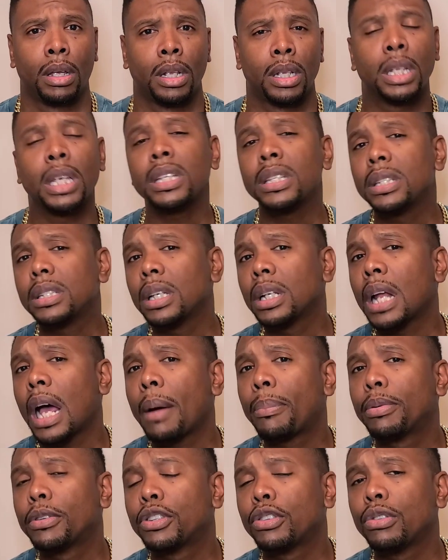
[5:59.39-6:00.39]
This is an
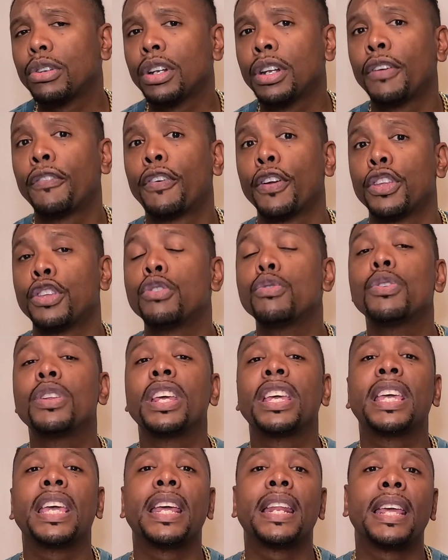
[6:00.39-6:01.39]
opportunity for you to
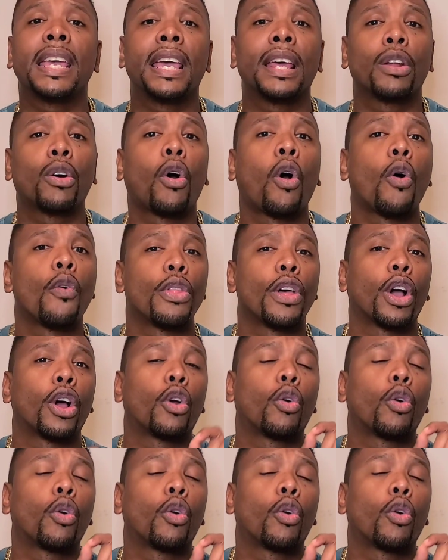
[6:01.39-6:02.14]
get in on the